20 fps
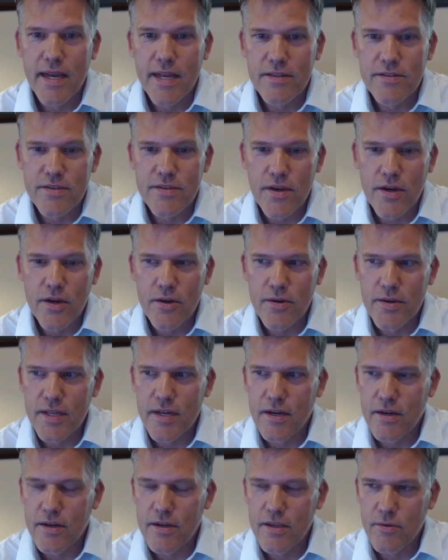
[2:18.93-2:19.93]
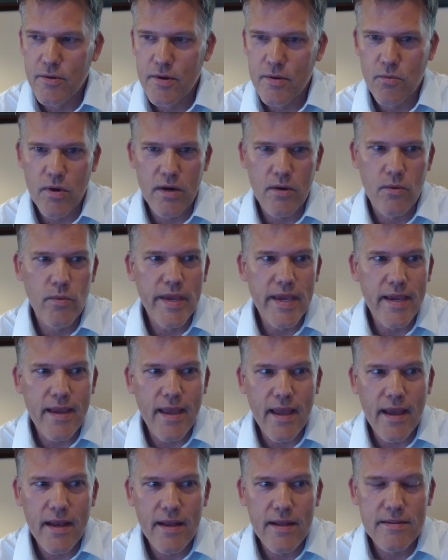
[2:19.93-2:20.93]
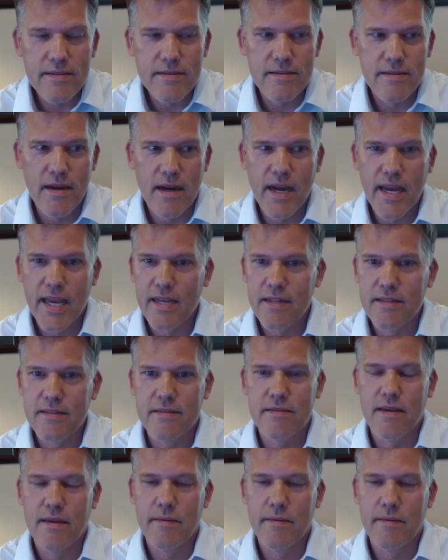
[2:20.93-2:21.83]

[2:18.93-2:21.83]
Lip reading: And so you would work weekends, nights.